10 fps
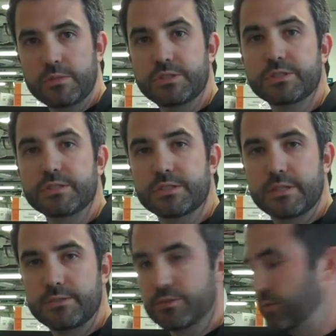which is a
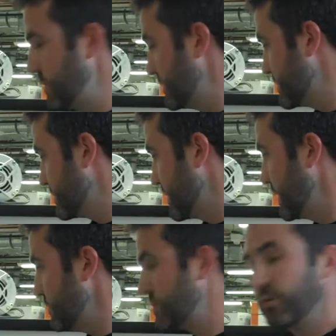sensorless
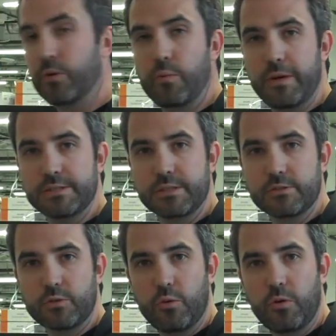sinusoidal-based
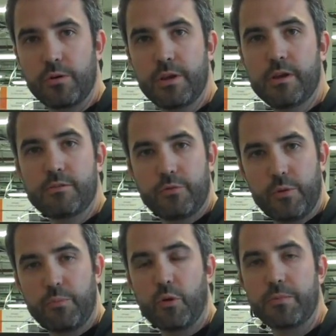control
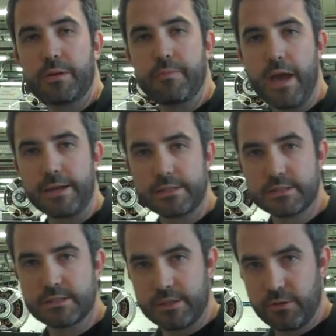for a permanent
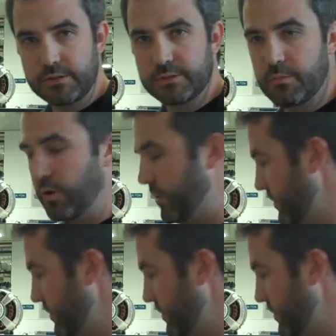magnet synchronous motor.